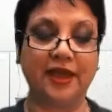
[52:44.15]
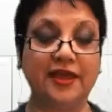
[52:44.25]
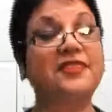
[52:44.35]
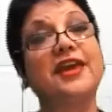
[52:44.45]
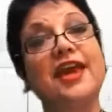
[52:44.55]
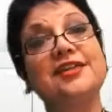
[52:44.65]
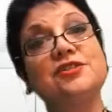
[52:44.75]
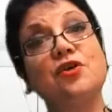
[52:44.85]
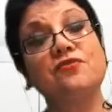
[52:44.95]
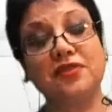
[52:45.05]
In the
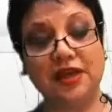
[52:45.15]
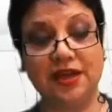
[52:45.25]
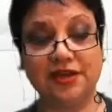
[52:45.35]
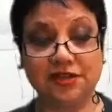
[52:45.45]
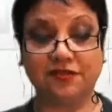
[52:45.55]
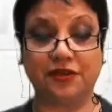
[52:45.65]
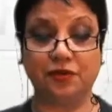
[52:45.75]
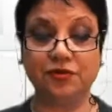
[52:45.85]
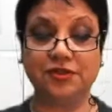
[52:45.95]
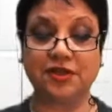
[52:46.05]
case of the
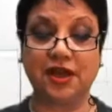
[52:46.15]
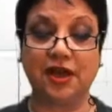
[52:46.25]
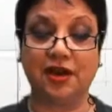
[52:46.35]
interviews